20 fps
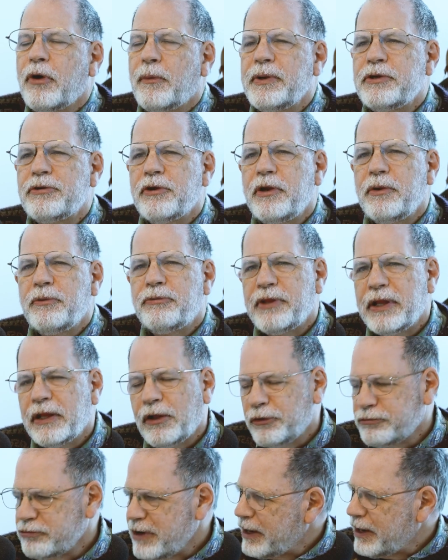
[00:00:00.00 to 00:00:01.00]
we should do
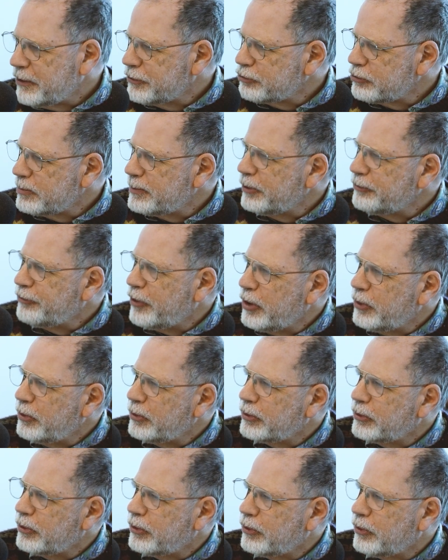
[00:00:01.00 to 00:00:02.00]
single transferable
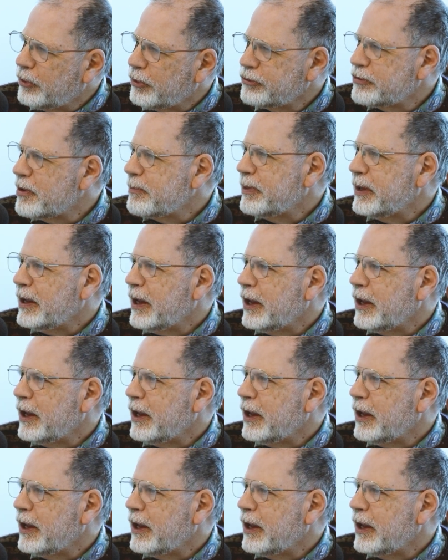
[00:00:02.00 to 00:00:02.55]
vote or something